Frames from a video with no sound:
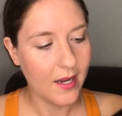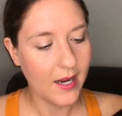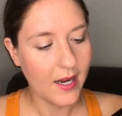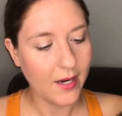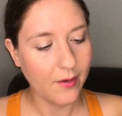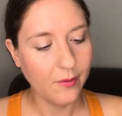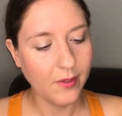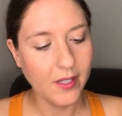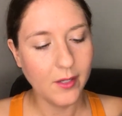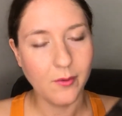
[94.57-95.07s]

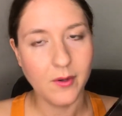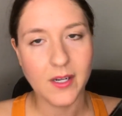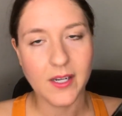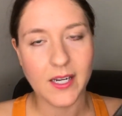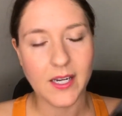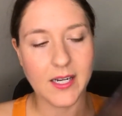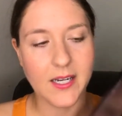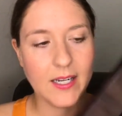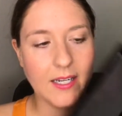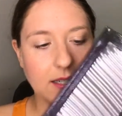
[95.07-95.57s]
I really want to
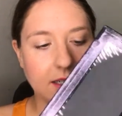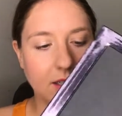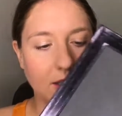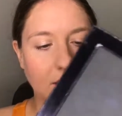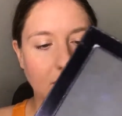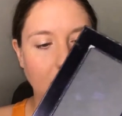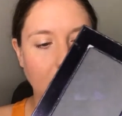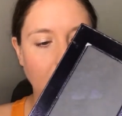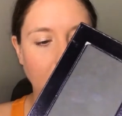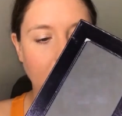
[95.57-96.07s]
get
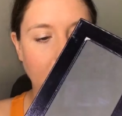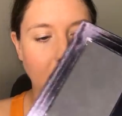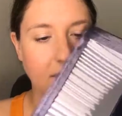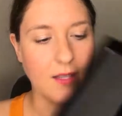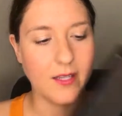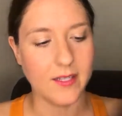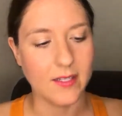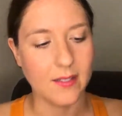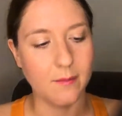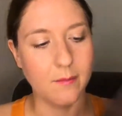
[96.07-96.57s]
into
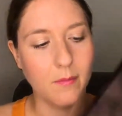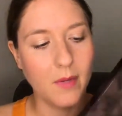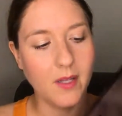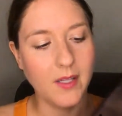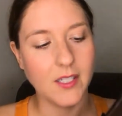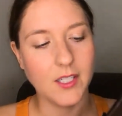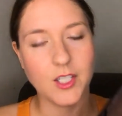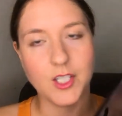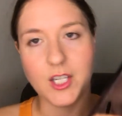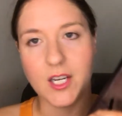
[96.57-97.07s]
this
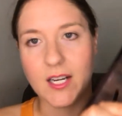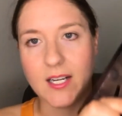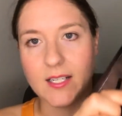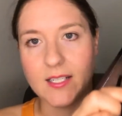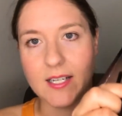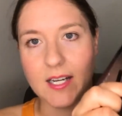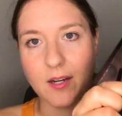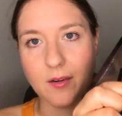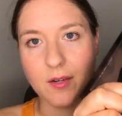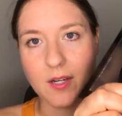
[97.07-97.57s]
mullet shade
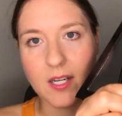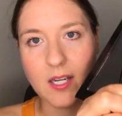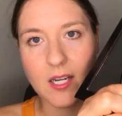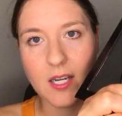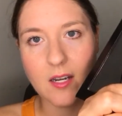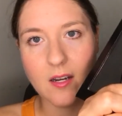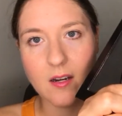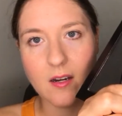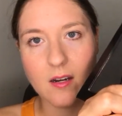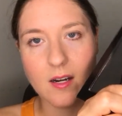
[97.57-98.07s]
down
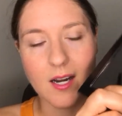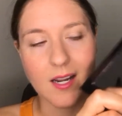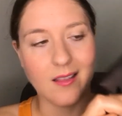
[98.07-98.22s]
here.